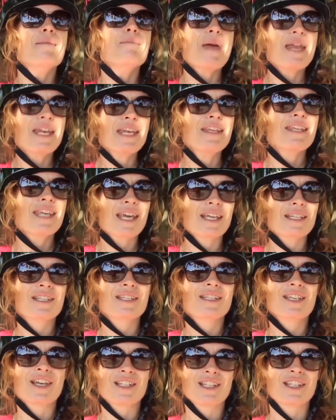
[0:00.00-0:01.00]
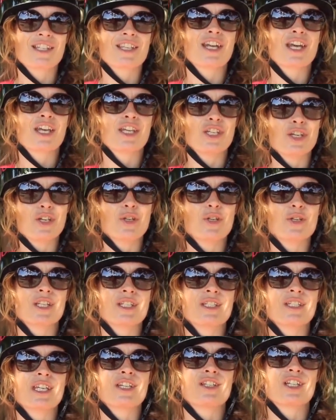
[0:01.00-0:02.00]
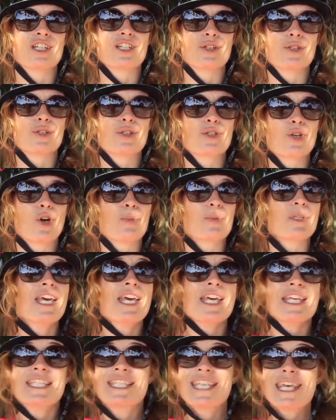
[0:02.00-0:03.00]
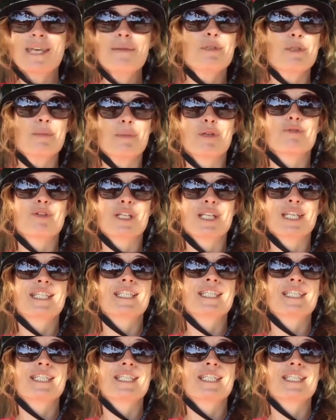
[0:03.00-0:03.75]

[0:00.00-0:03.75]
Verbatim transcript: Many of the exercises that I use in teaching new stops seem to be really